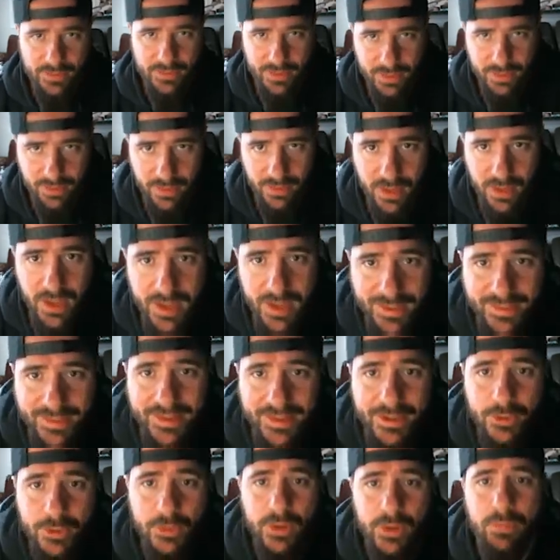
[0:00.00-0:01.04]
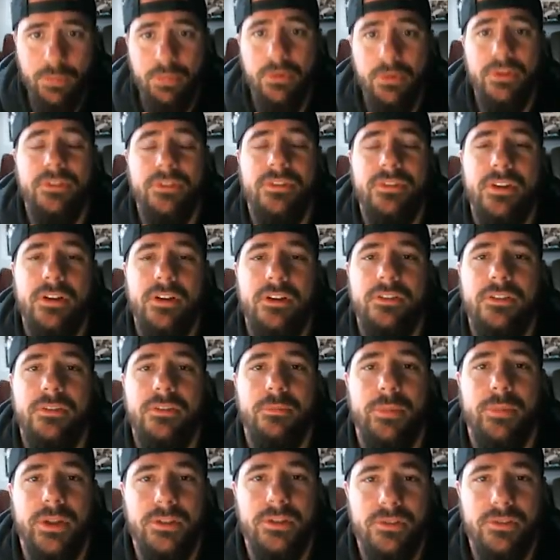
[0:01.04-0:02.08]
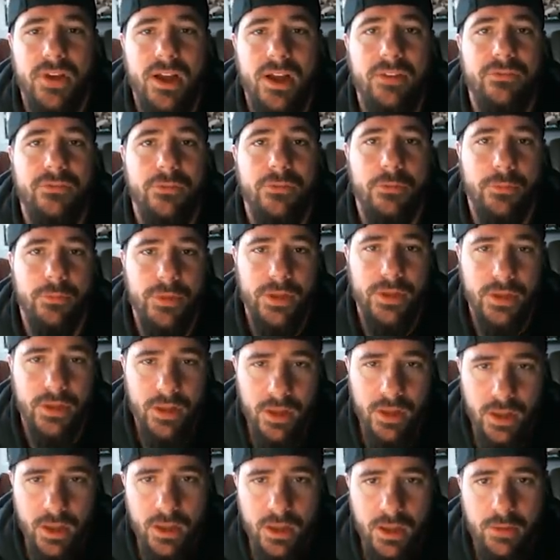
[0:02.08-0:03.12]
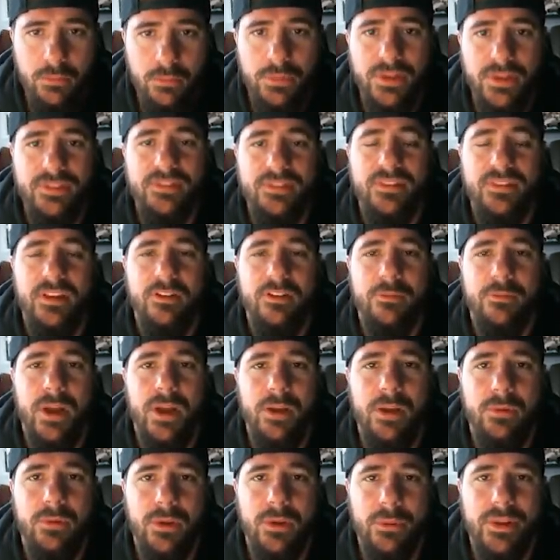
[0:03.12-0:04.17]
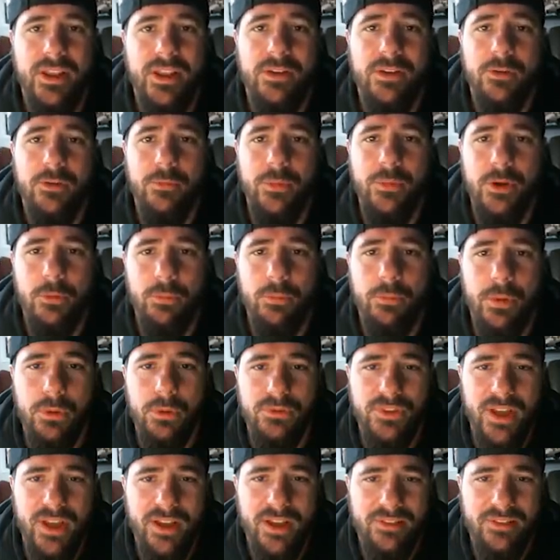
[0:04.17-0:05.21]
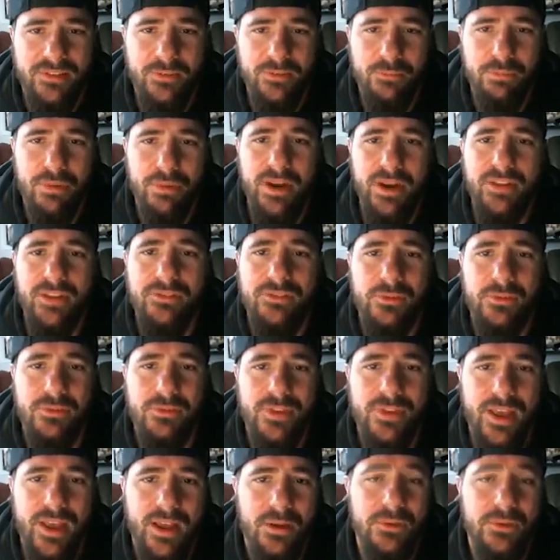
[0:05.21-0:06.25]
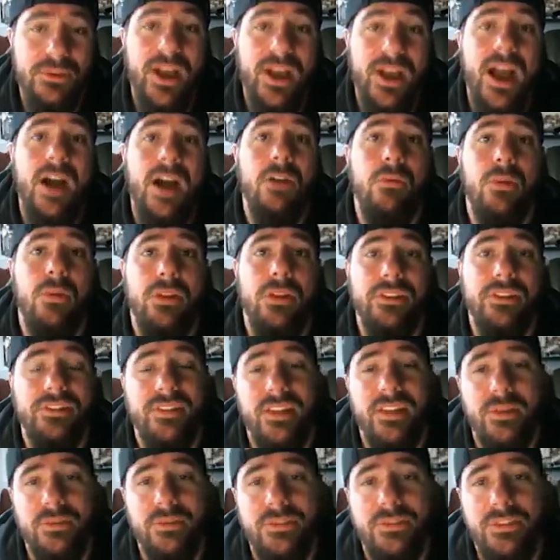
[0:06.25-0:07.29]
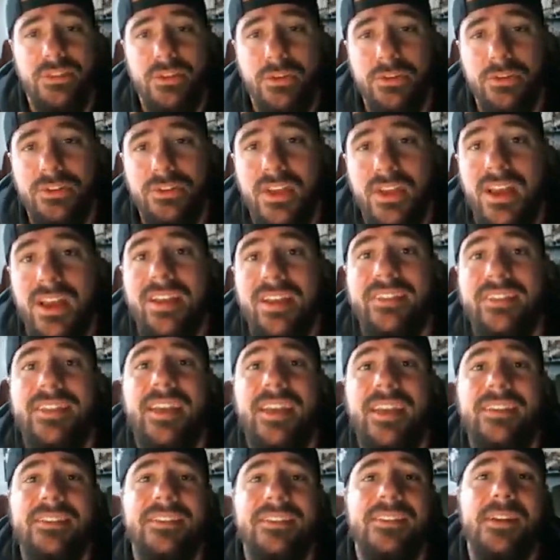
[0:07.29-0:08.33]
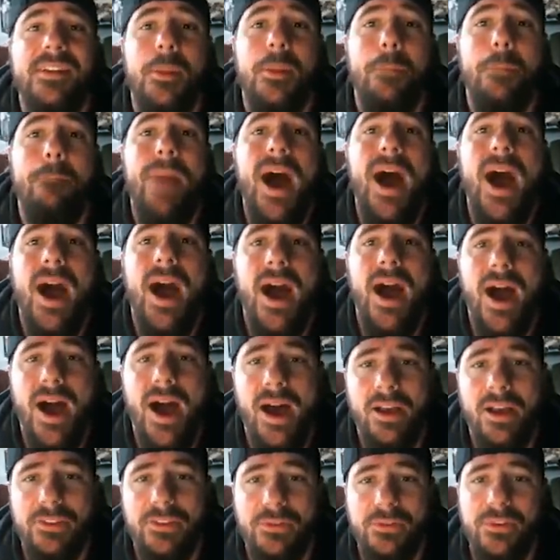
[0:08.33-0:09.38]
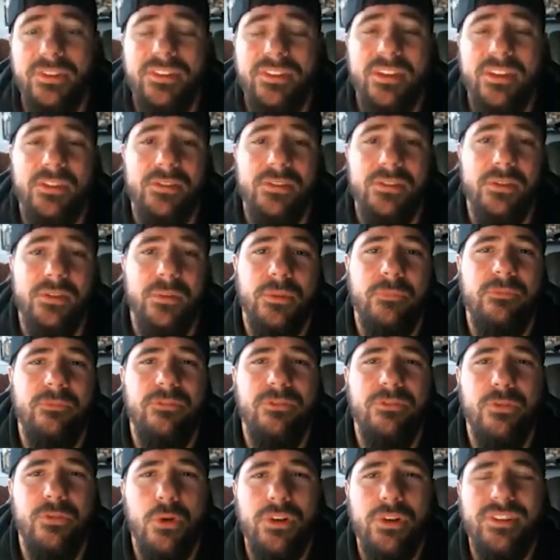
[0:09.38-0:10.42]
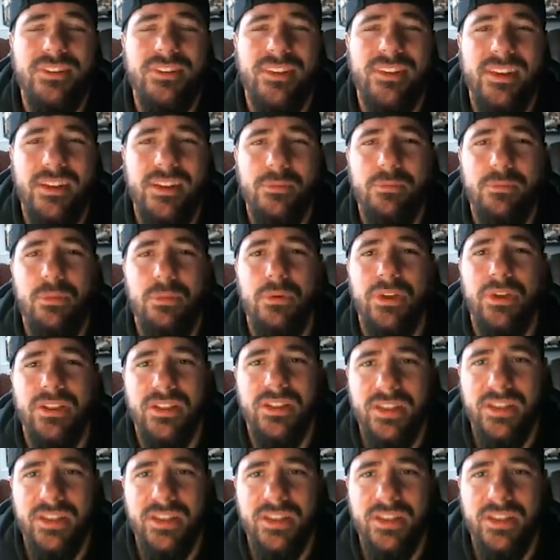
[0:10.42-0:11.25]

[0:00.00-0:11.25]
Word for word: there. Need to get points here. This is a big drive for me blitzes everybody. We're able to hit on middle. Bo Jackson breaks two tackles, outruns Sam Shields, takes it to the Baja. So this gives us a 14 point